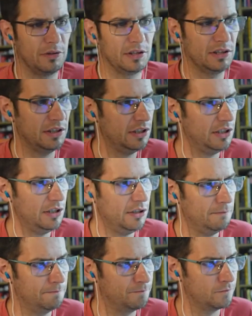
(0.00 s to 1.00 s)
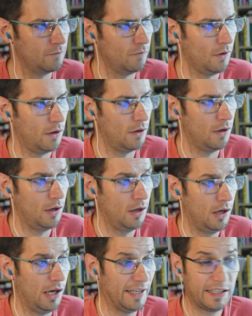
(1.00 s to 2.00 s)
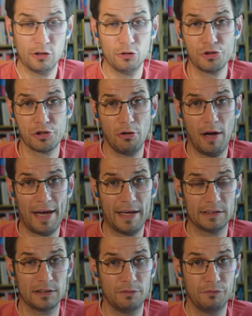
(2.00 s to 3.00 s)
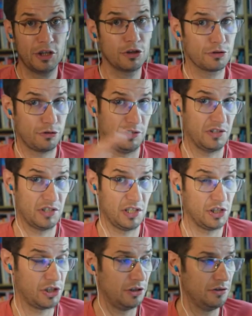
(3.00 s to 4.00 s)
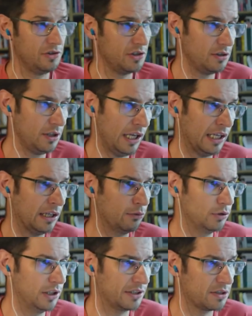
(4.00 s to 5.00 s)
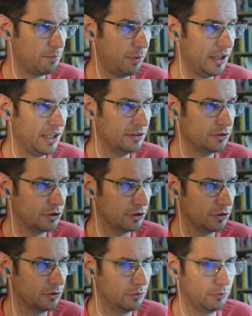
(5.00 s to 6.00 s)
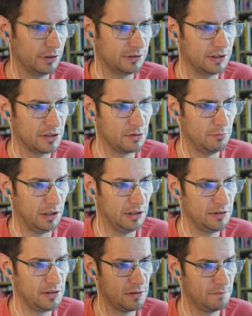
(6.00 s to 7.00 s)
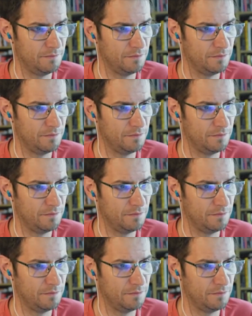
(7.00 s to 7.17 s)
here. I can also add video transitions, and I will explain to you what this means.